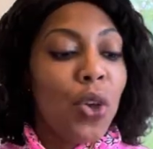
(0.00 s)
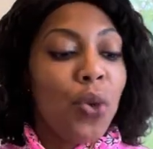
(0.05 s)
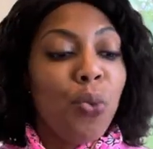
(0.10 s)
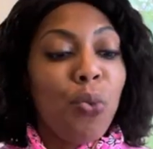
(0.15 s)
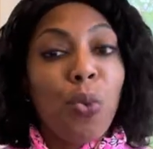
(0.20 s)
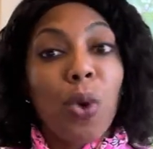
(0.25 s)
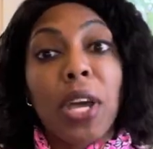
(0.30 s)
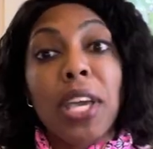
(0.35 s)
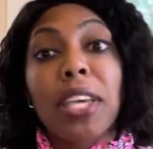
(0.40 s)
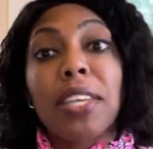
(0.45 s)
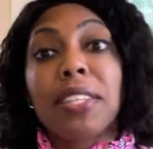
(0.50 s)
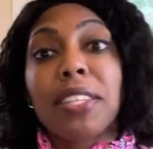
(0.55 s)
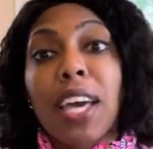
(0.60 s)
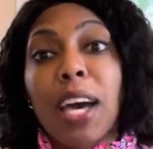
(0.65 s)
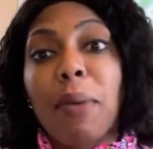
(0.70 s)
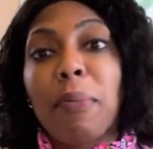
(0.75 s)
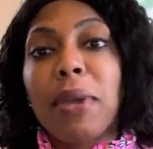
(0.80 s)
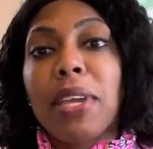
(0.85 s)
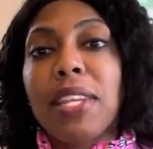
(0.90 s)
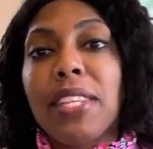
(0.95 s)
What is
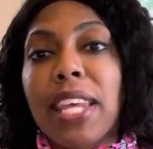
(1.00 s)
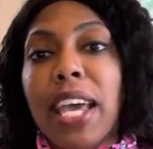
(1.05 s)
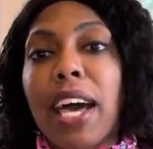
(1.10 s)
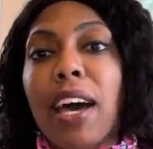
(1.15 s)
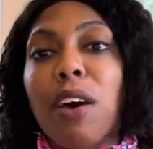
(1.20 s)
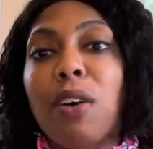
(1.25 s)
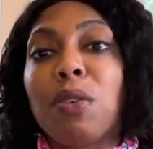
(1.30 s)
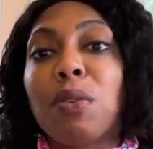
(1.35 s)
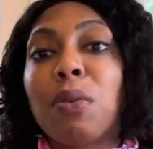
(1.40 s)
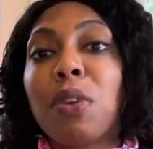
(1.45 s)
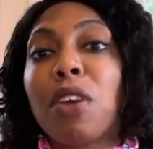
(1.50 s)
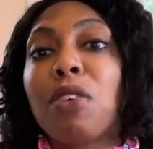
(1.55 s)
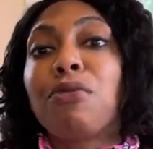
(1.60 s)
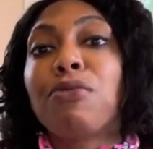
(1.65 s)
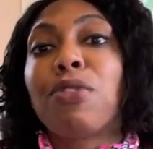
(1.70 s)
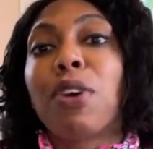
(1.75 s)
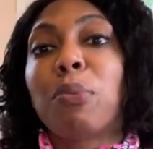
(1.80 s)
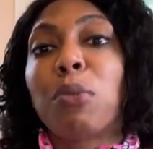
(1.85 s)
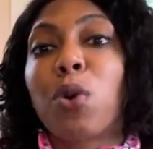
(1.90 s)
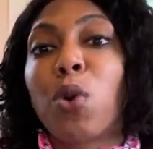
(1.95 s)
coming down
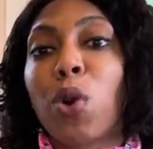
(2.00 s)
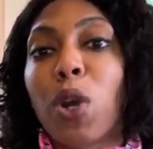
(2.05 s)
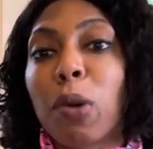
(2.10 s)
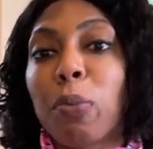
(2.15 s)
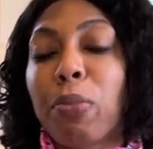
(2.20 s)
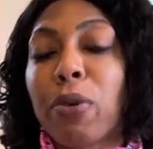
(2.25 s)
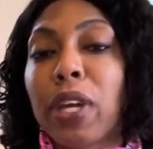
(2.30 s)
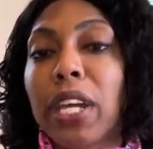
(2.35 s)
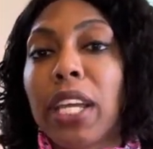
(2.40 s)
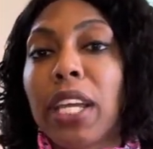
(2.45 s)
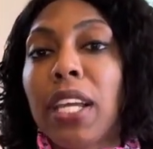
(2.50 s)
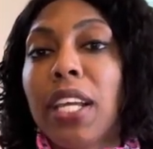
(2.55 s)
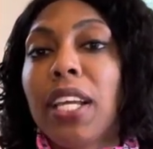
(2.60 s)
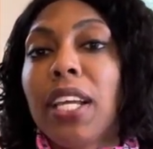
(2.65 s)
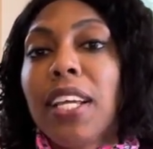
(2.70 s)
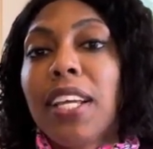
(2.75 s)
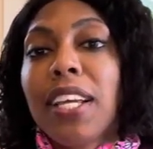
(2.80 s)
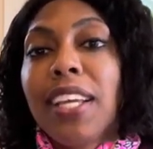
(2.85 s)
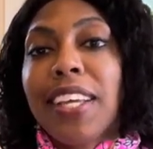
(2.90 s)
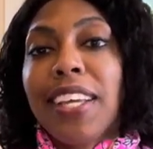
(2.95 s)
from corporate
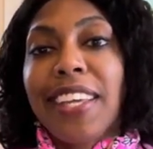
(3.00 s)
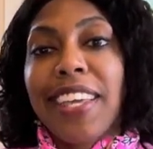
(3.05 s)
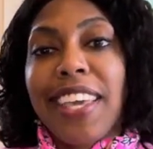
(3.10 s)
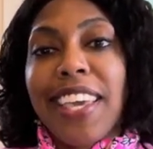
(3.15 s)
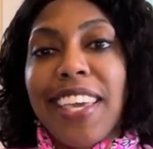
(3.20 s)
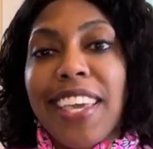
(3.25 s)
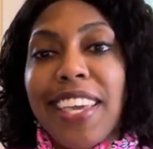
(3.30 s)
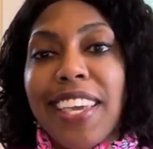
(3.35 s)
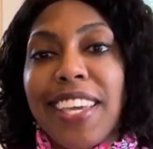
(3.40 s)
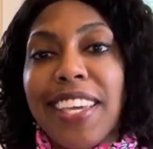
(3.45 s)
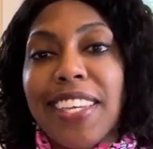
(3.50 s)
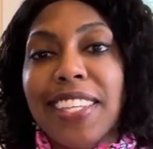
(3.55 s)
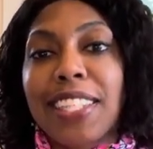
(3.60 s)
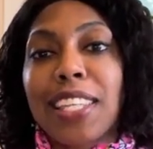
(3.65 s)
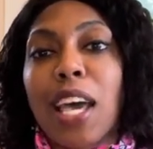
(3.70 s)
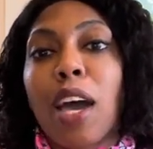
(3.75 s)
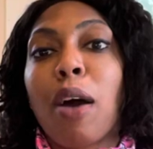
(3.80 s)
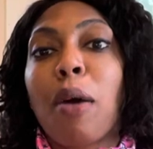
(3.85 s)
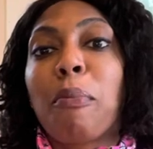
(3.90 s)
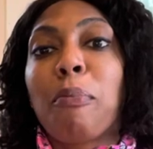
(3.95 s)
is
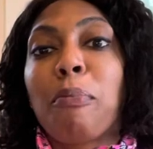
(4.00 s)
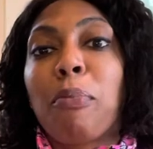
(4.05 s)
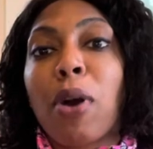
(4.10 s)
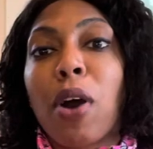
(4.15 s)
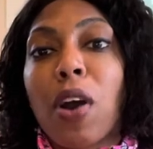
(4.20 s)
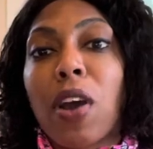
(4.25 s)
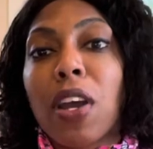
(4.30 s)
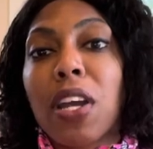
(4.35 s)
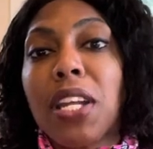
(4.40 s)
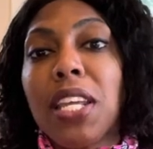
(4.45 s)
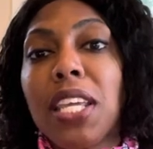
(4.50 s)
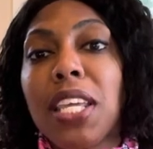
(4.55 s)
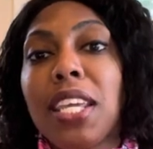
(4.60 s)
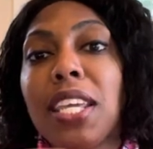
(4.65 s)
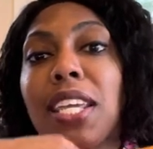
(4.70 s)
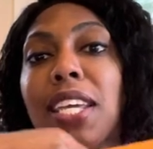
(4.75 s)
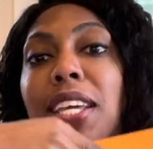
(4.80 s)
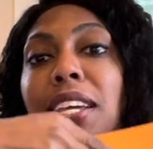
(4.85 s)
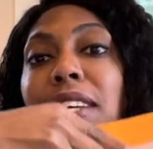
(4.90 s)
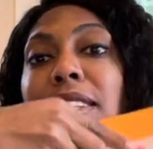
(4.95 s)

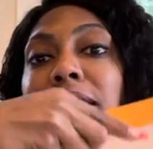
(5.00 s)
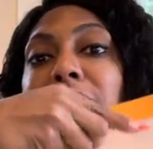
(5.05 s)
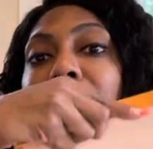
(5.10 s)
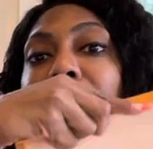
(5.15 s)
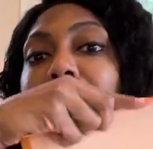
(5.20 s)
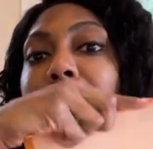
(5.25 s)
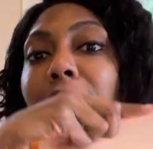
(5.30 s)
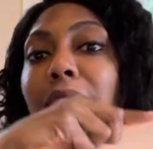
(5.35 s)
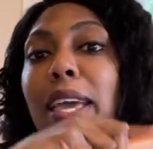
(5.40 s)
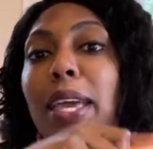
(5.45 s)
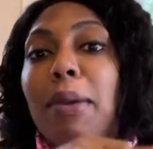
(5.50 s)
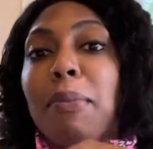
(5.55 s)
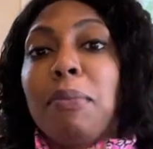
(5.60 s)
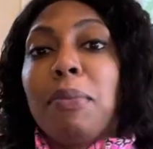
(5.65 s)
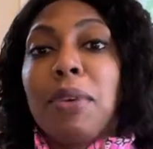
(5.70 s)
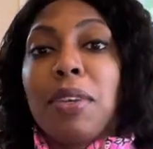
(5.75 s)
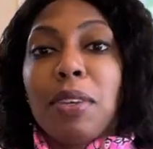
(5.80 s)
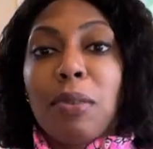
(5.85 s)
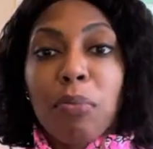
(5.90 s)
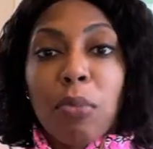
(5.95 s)
party time.
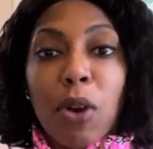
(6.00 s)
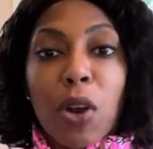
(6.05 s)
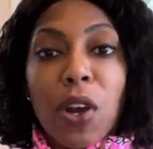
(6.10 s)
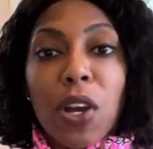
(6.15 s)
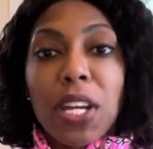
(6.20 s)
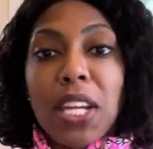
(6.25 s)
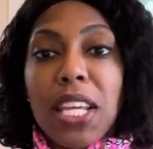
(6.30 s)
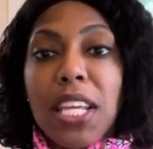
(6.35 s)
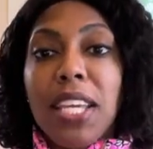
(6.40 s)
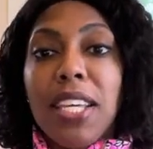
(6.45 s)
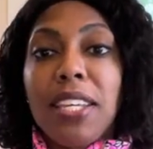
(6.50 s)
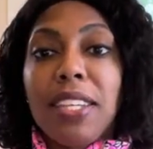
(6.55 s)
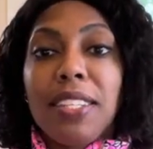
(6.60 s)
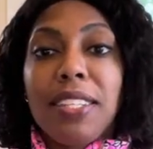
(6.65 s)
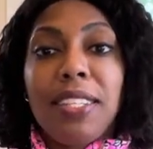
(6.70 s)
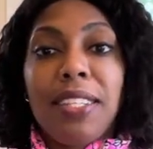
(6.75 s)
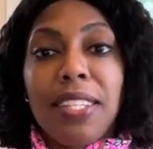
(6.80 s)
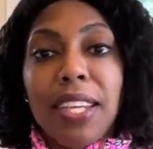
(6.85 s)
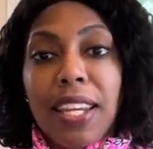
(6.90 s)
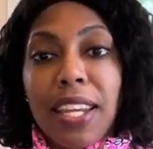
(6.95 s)
Party
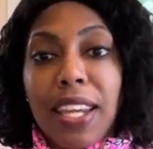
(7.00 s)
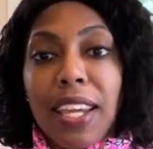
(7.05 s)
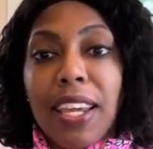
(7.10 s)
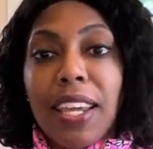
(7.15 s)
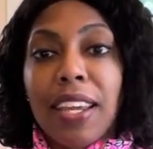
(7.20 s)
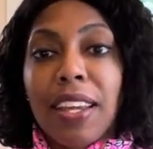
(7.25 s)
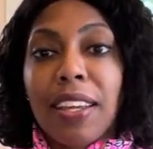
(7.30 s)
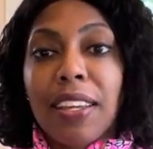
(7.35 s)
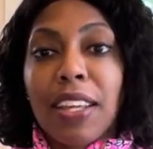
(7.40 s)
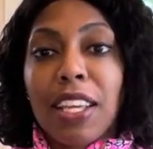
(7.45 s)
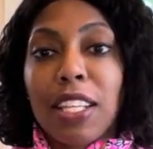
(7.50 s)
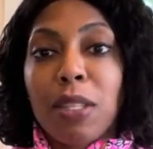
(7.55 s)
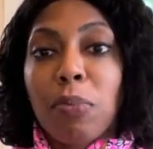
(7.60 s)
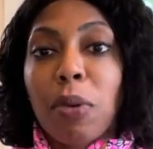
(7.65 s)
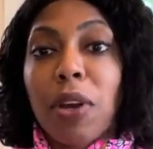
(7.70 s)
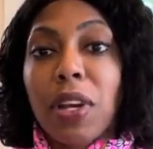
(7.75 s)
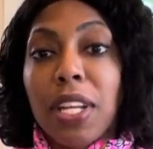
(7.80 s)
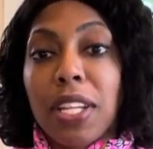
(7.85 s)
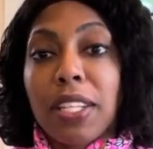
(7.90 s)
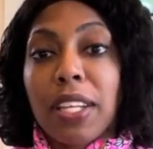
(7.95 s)
city is
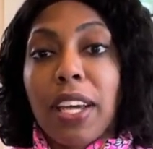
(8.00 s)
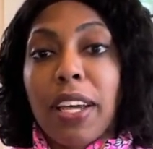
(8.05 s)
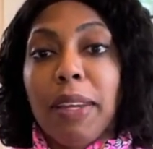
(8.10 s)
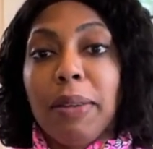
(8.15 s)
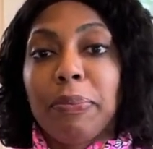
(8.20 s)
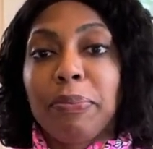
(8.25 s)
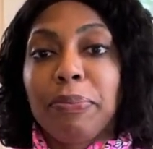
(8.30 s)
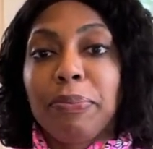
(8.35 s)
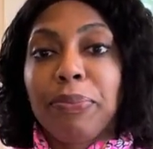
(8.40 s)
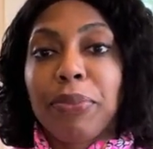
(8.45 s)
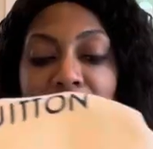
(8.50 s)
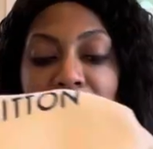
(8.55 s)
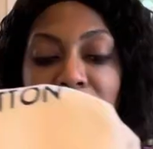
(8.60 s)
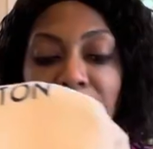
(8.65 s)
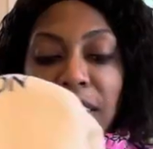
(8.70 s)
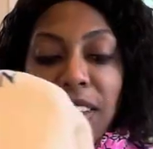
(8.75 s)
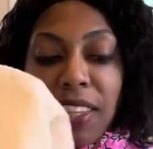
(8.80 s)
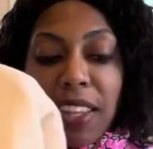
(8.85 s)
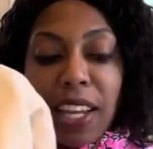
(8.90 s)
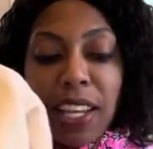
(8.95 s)
party time.
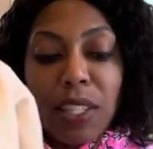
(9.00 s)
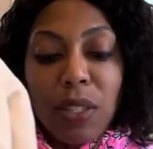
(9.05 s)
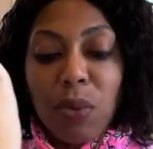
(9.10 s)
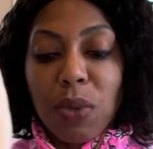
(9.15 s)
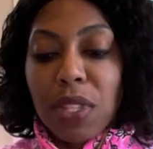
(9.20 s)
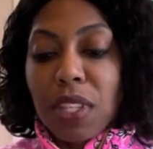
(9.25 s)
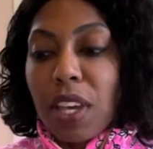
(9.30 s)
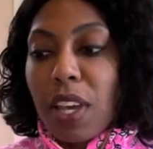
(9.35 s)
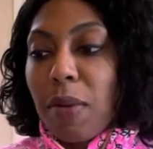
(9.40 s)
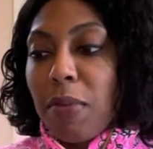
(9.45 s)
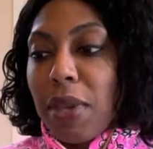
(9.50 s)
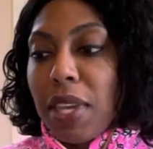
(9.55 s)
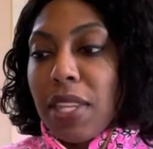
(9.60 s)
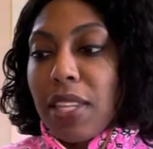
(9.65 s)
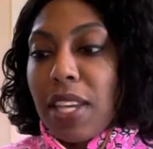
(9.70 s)
That's what's coming